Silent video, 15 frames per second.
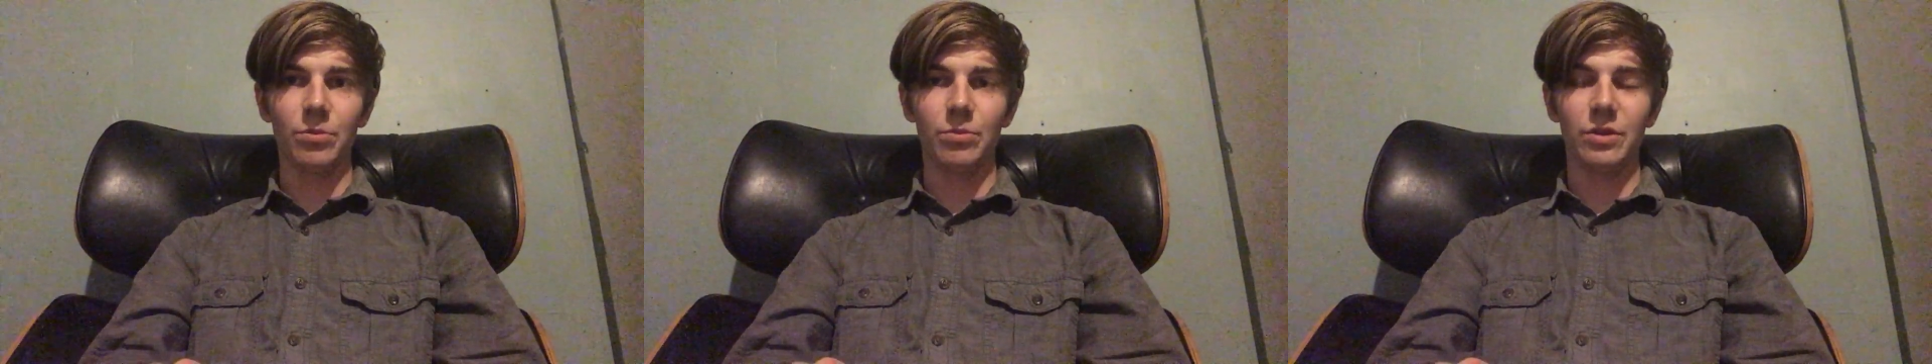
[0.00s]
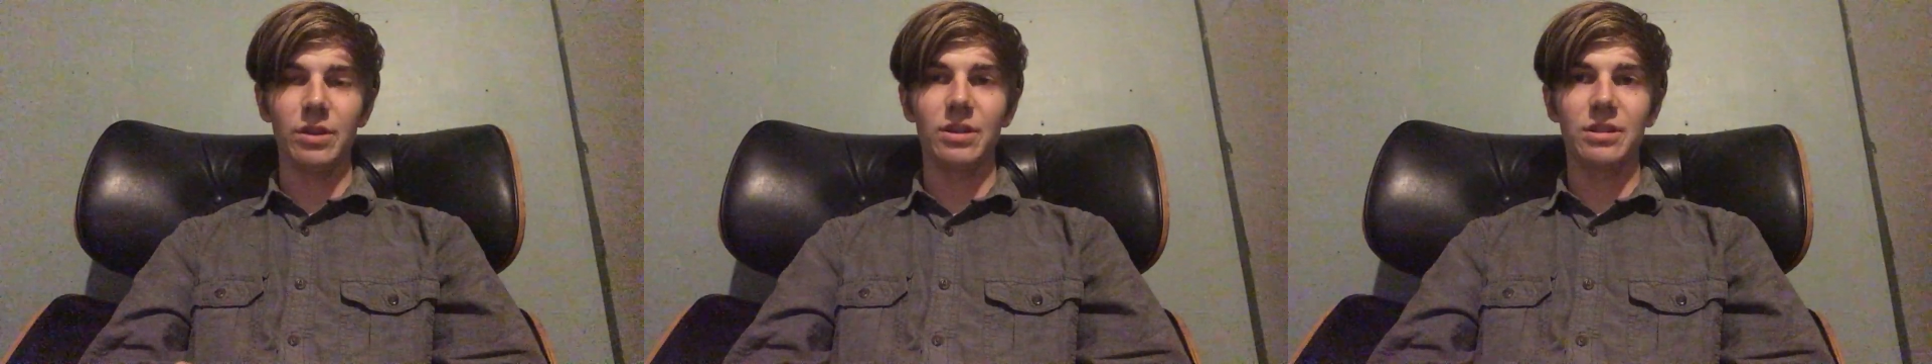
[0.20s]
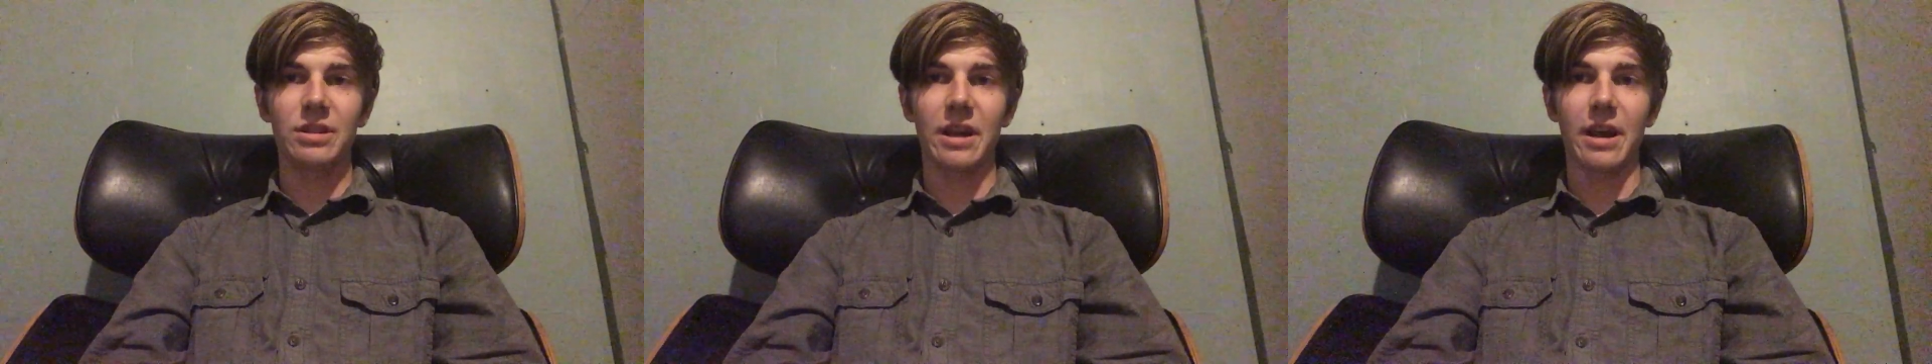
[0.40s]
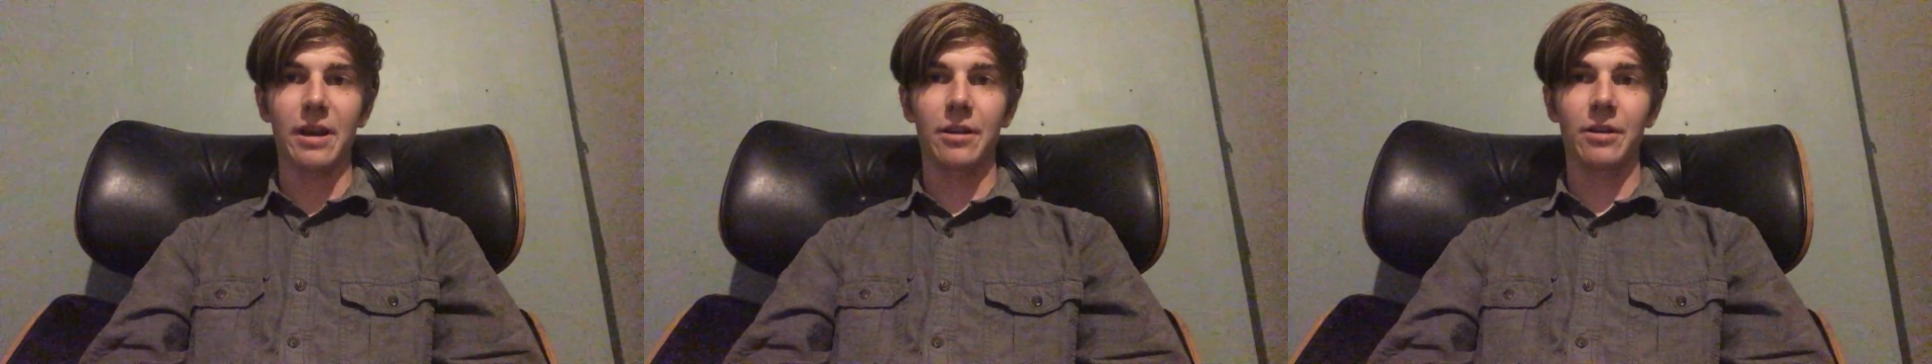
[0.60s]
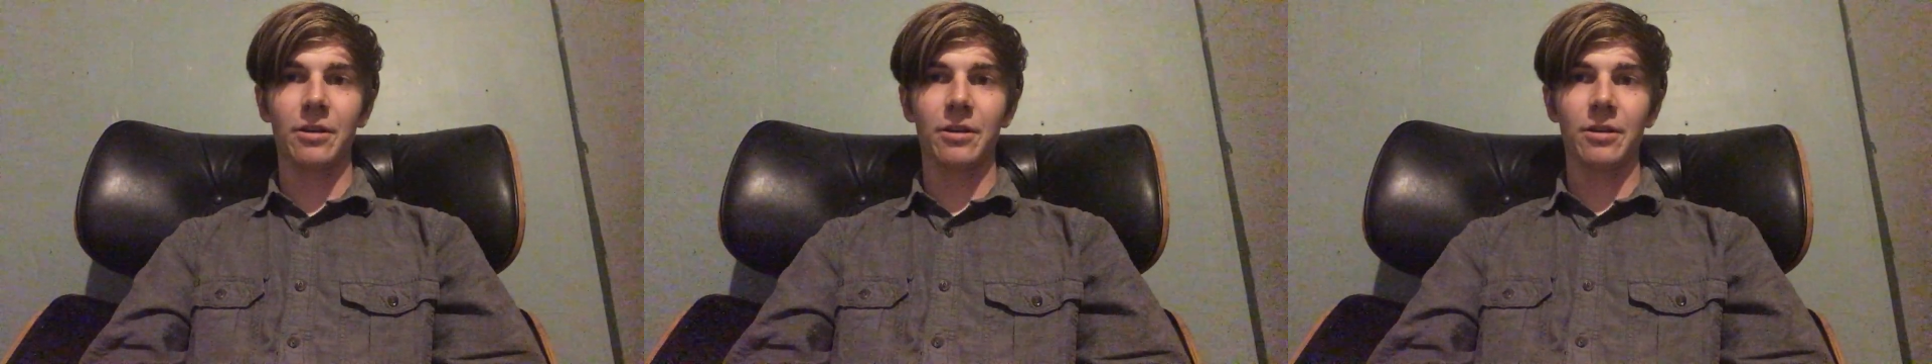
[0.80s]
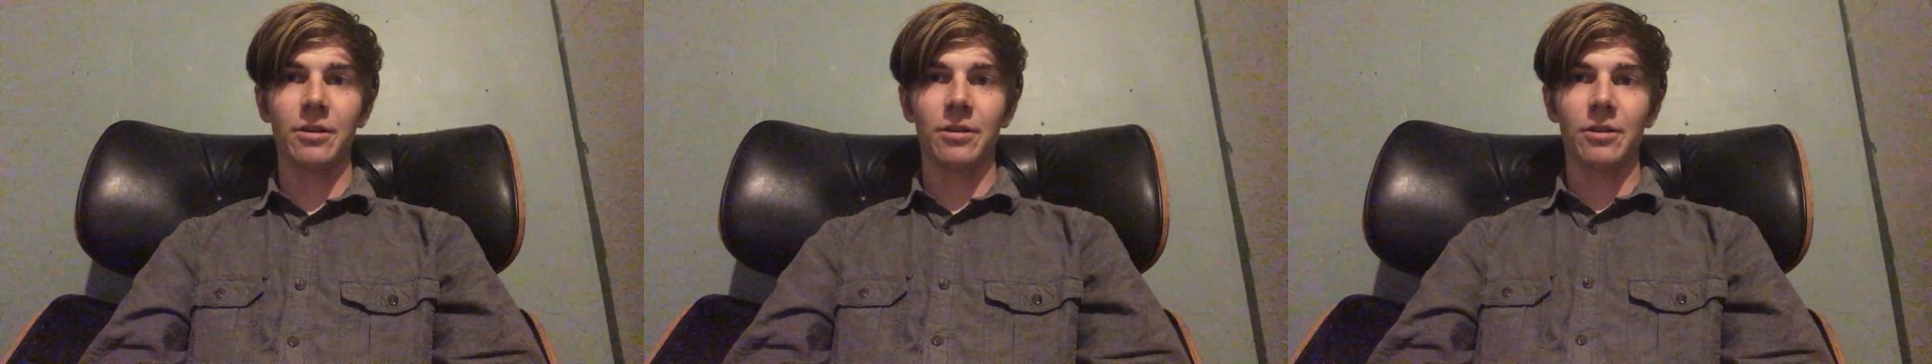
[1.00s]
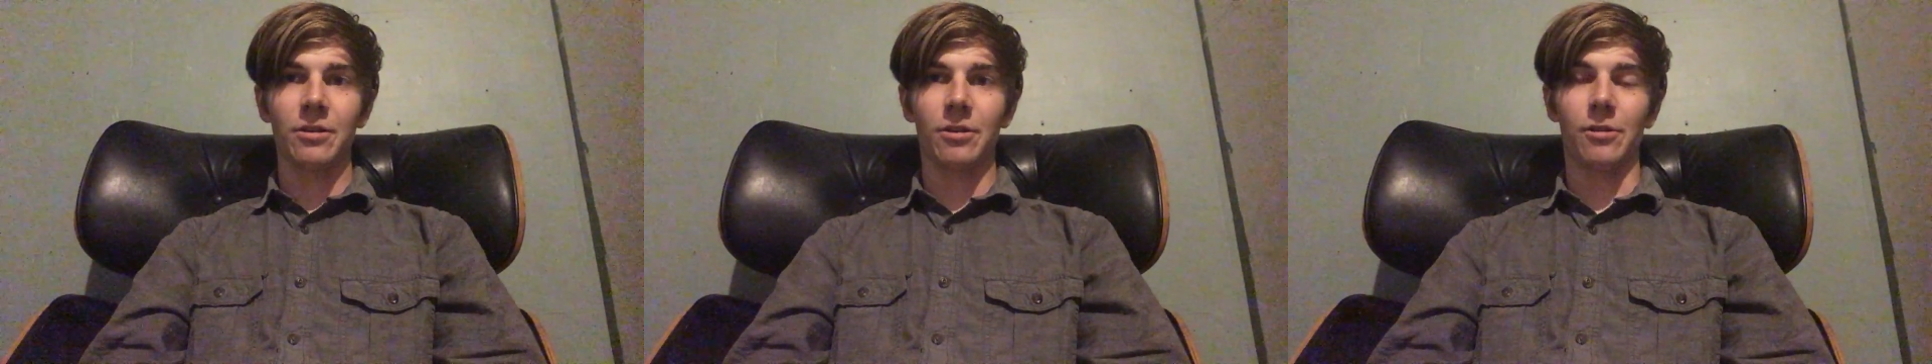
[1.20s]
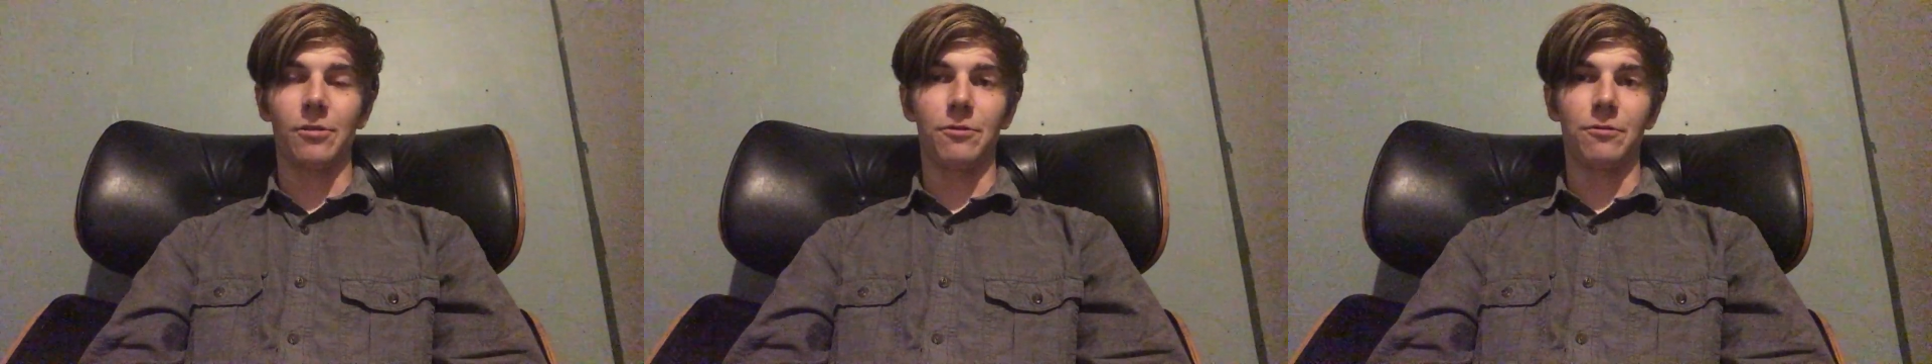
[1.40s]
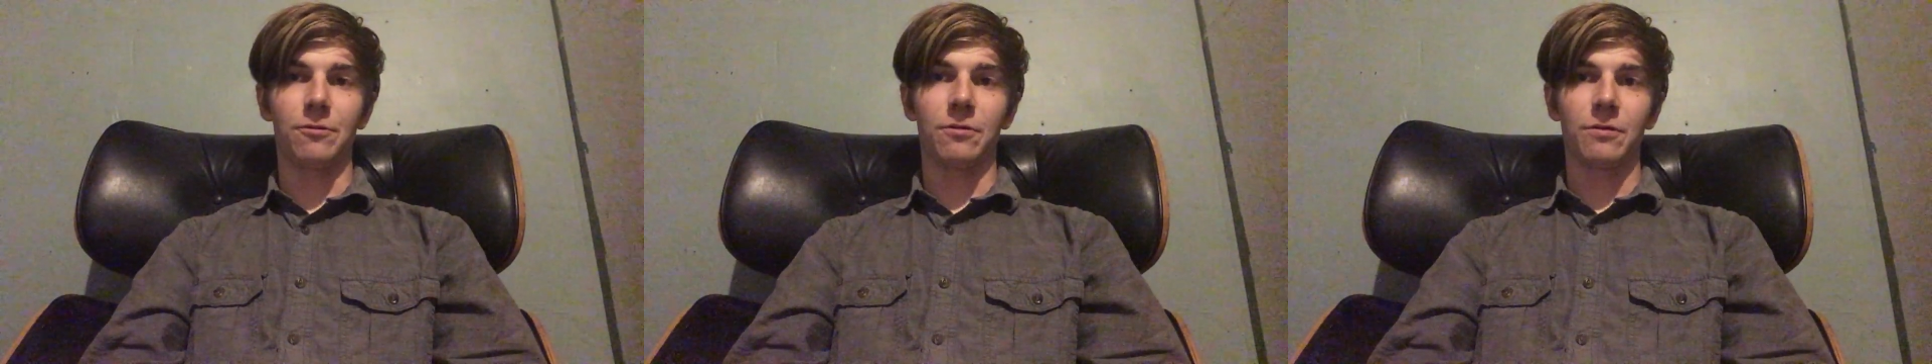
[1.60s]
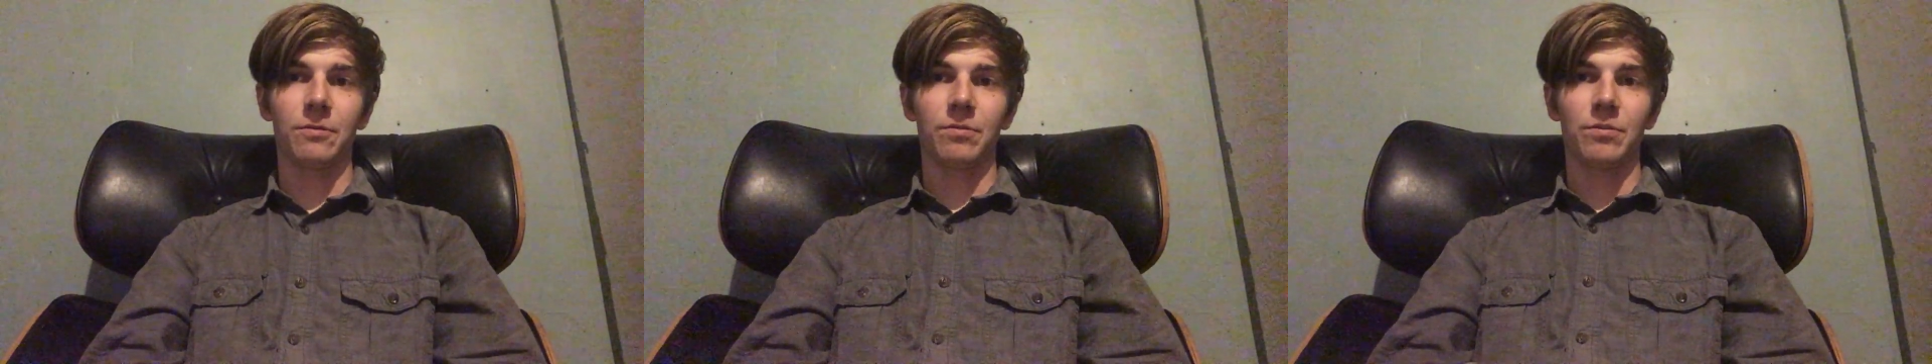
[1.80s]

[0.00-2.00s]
big tech, of